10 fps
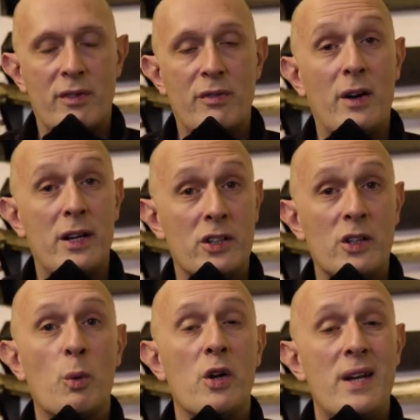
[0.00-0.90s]
of the fight,
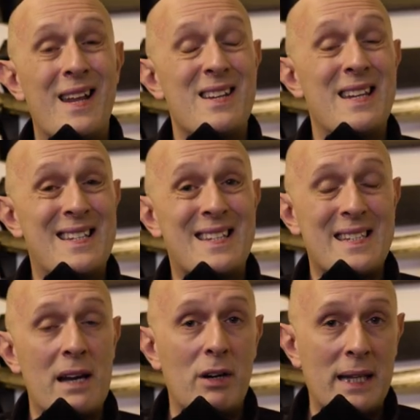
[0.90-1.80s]
and you won't
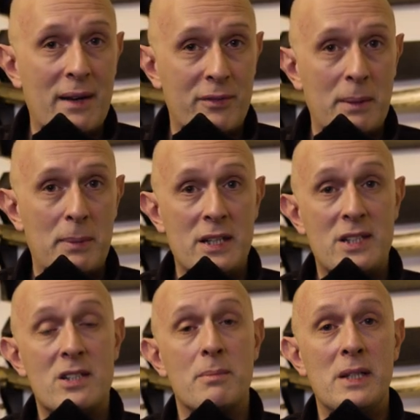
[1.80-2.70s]
necessarily have the ability to